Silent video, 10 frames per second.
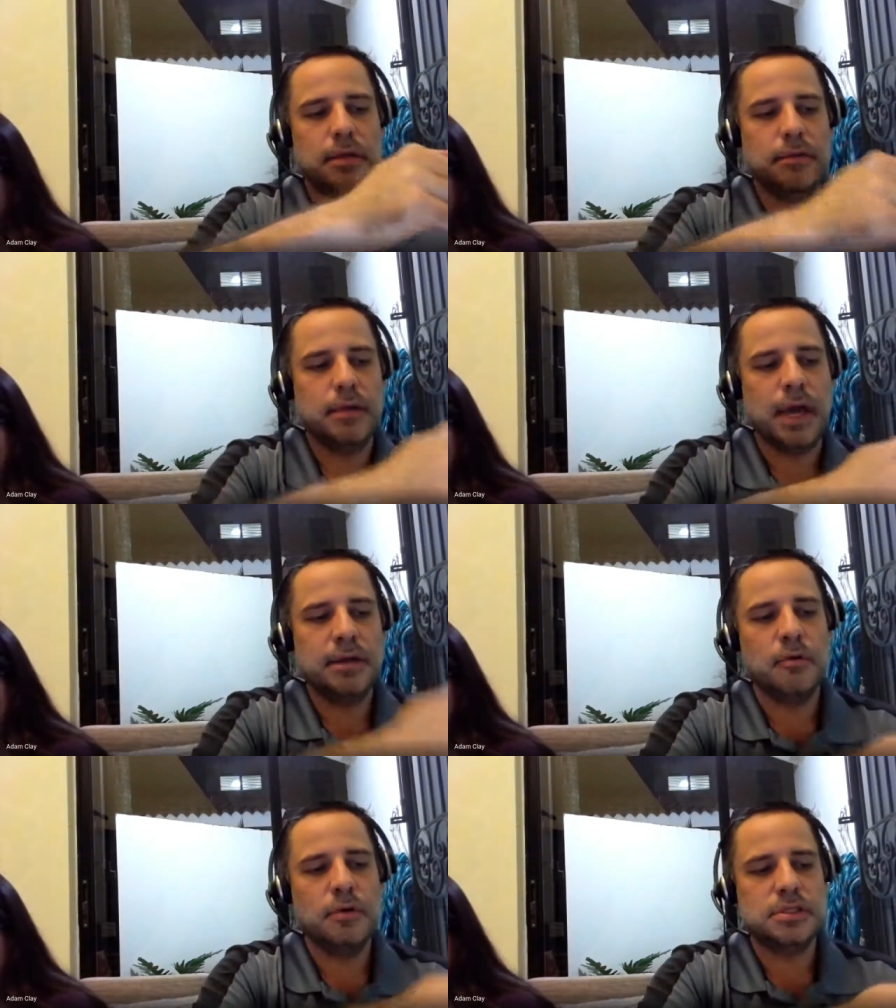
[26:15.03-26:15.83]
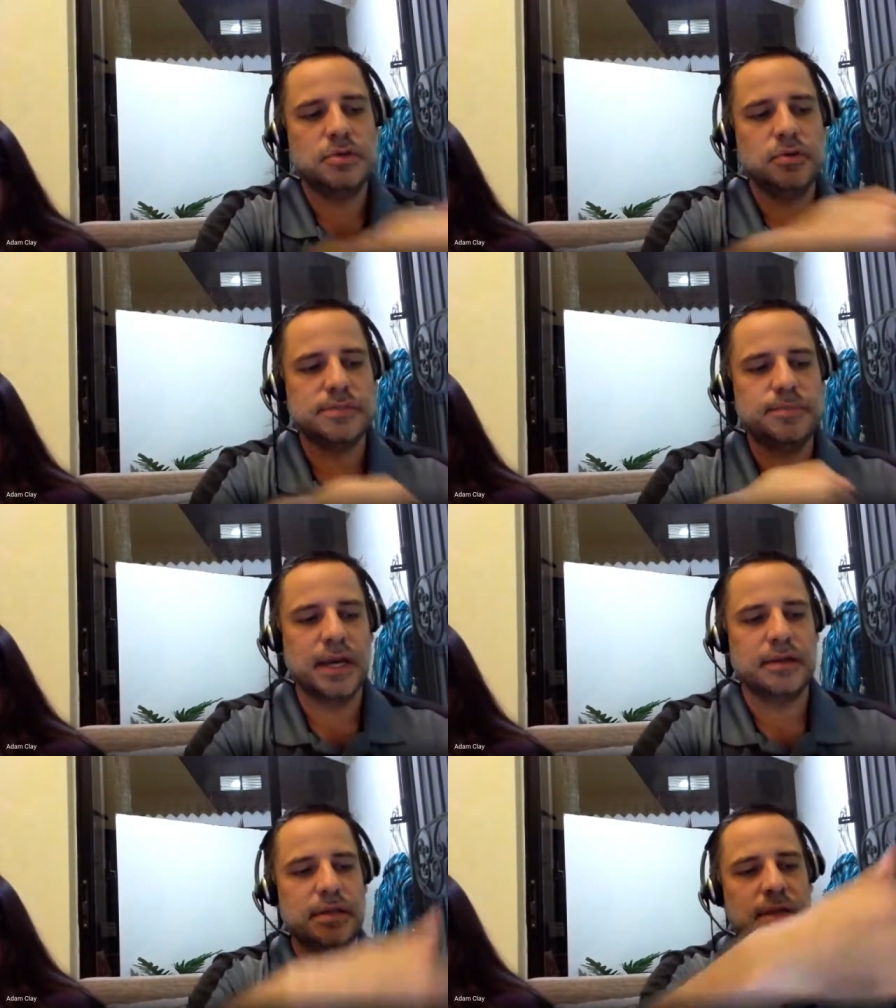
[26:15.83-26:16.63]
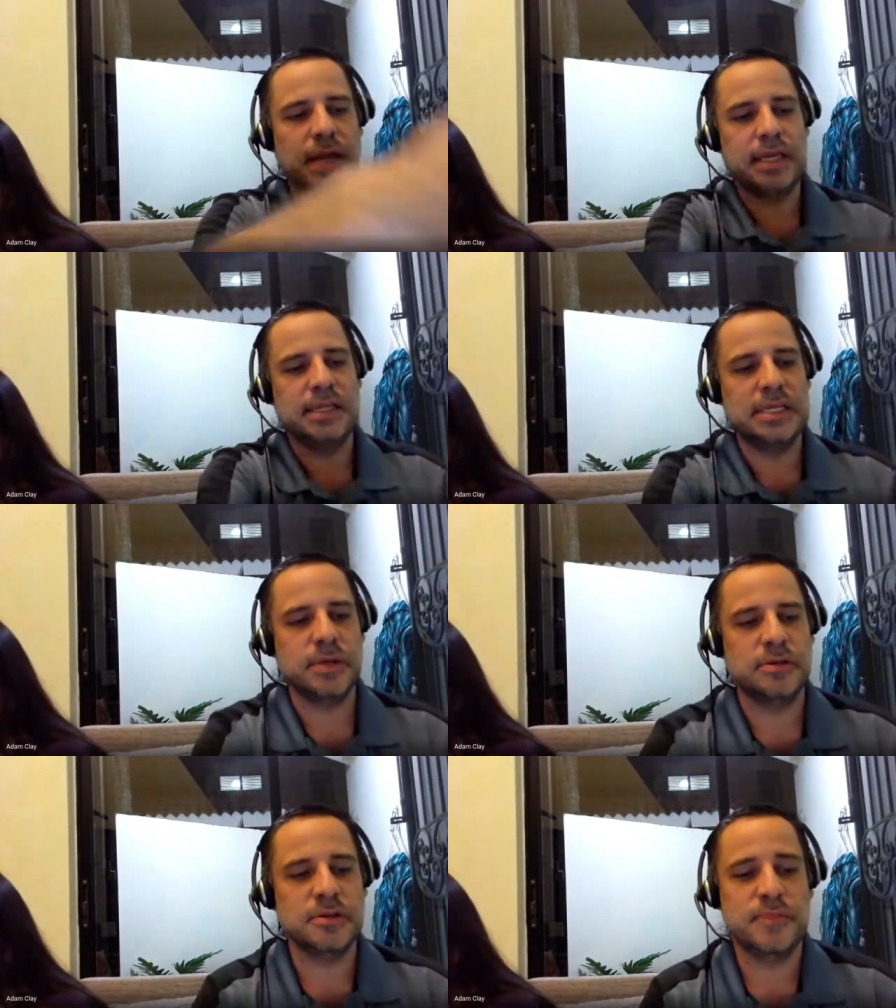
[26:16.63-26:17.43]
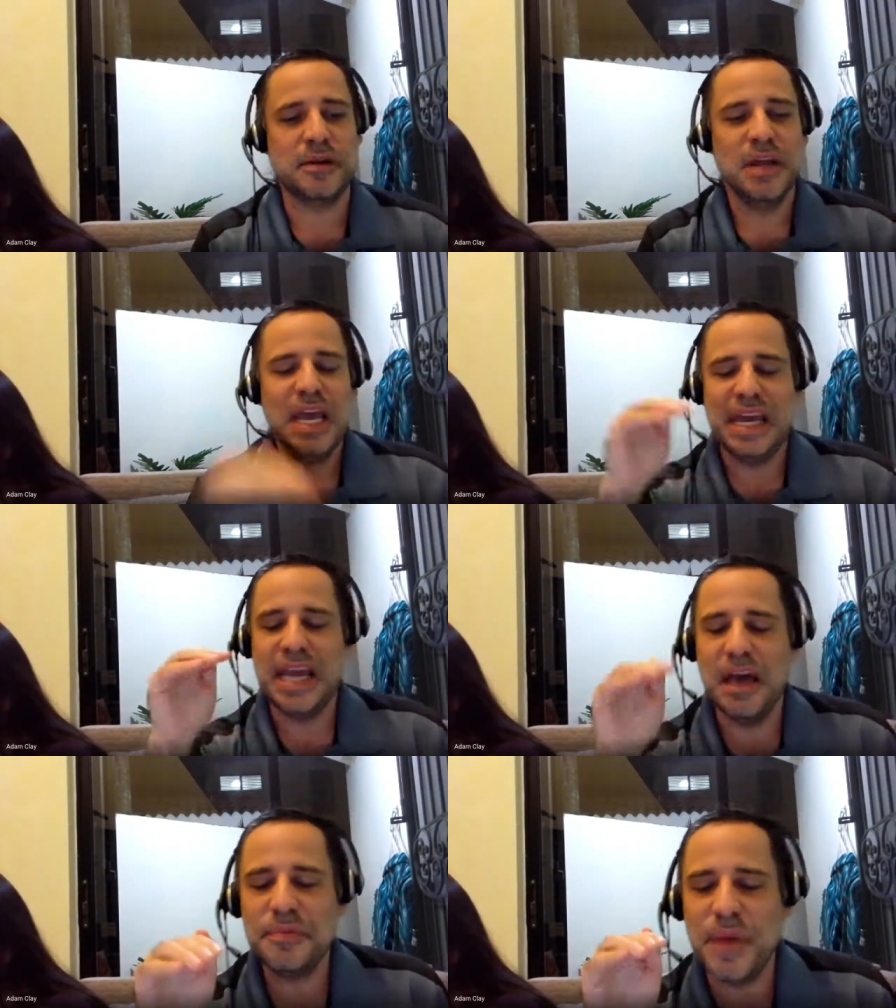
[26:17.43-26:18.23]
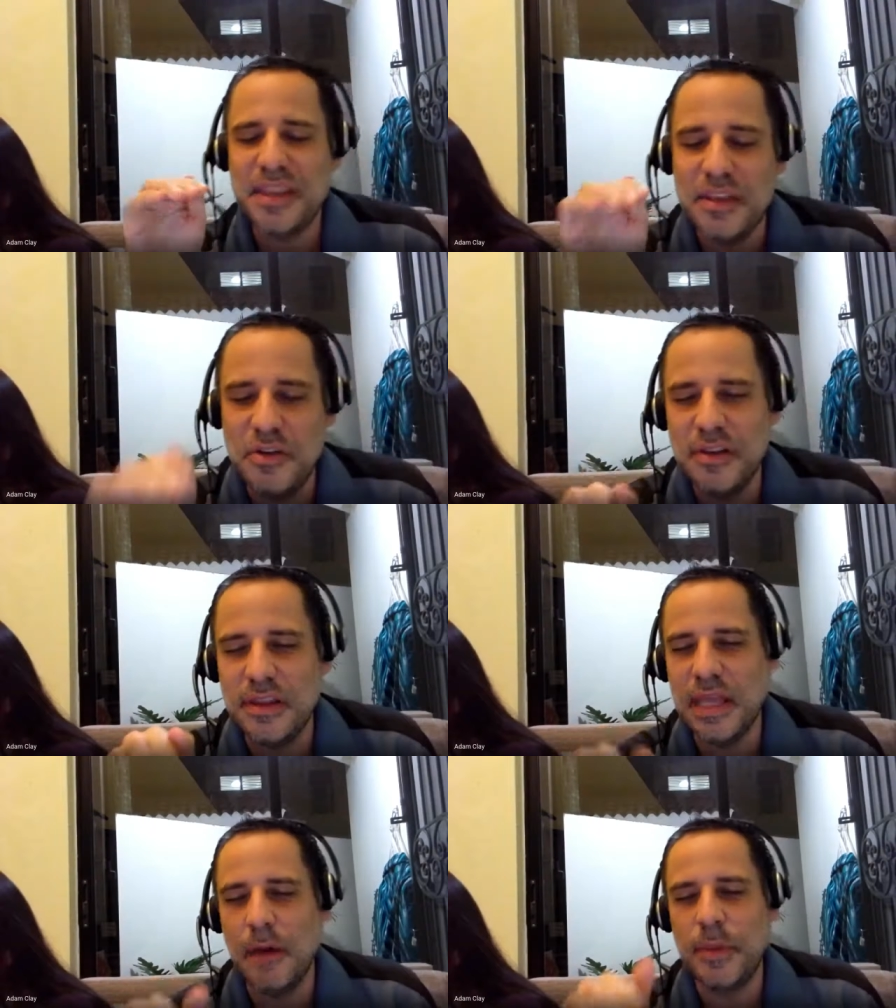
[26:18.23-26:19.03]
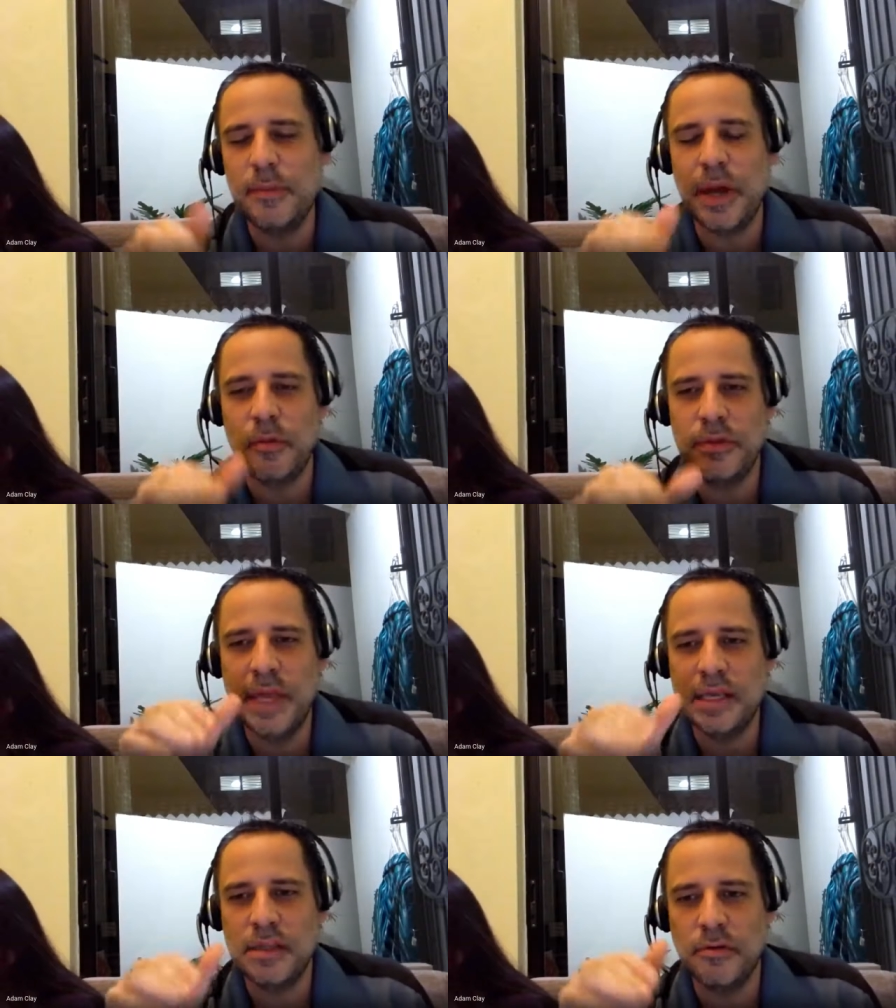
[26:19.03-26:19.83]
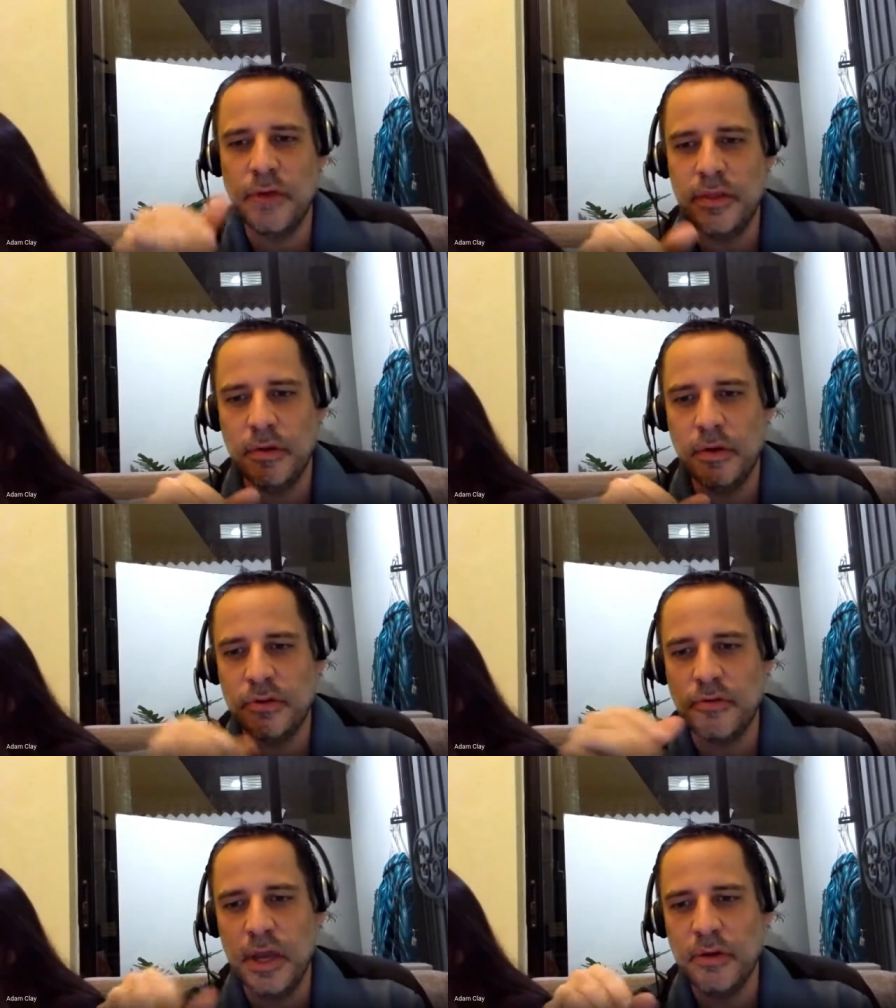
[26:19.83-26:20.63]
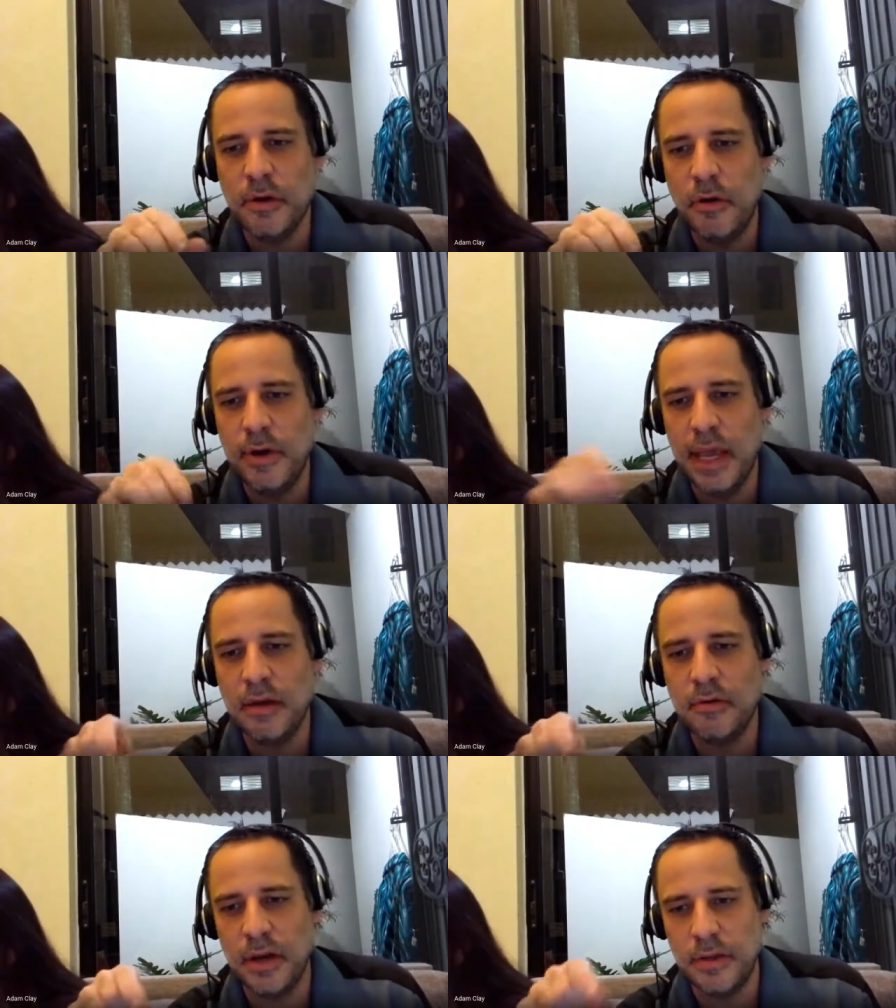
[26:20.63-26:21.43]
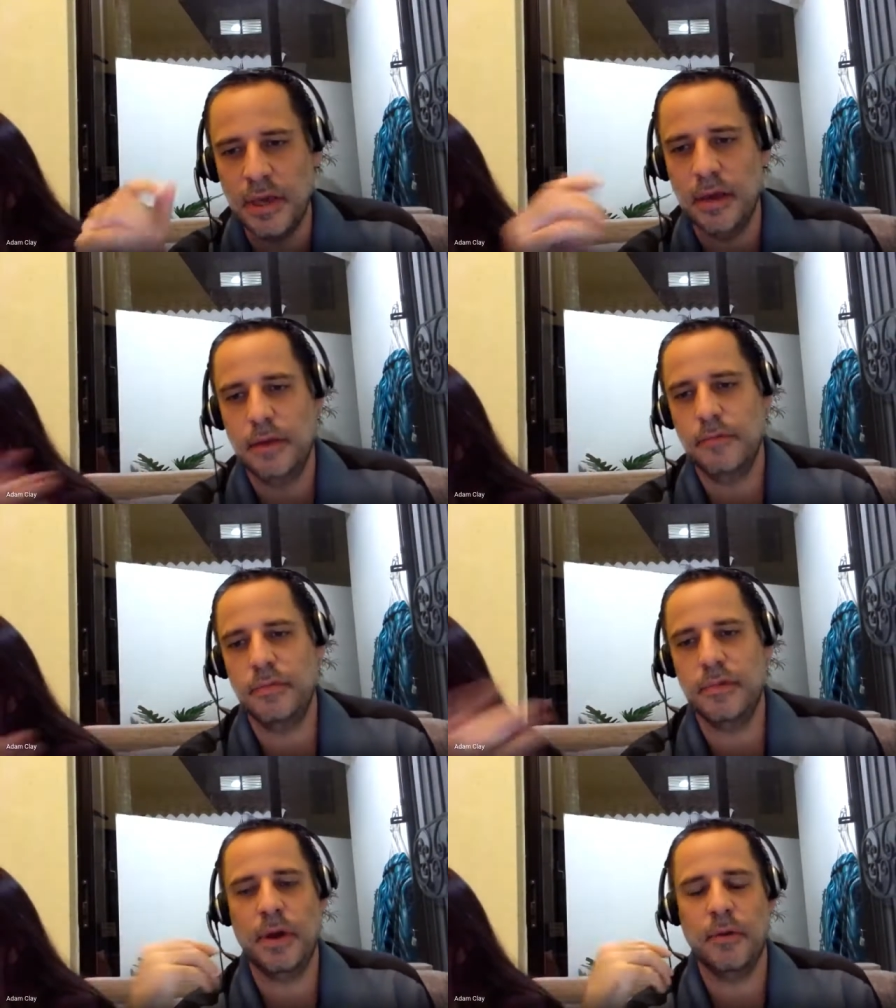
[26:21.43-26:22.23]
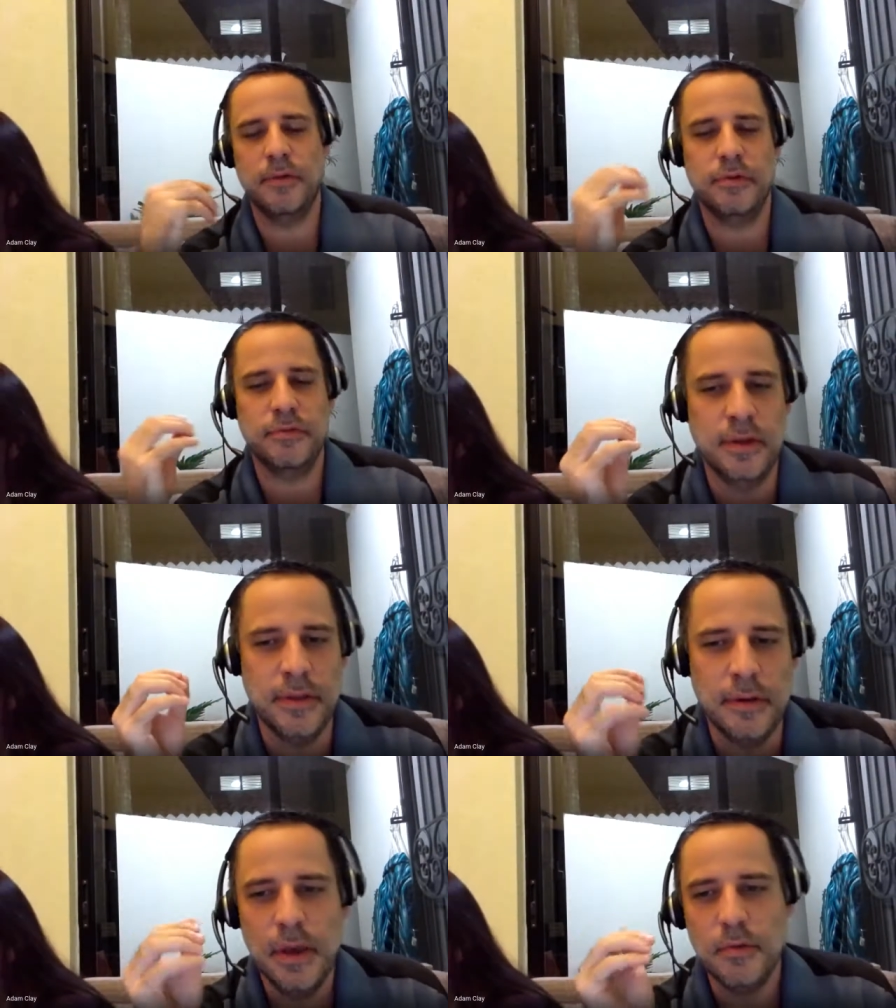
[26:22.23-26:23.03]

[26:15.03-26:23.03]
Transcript: I know what to expect, and I can teach my students better. And it helps my students now be better when they get to grade their own. So grade their own and grade it. Yeah, my wife wrote that in there.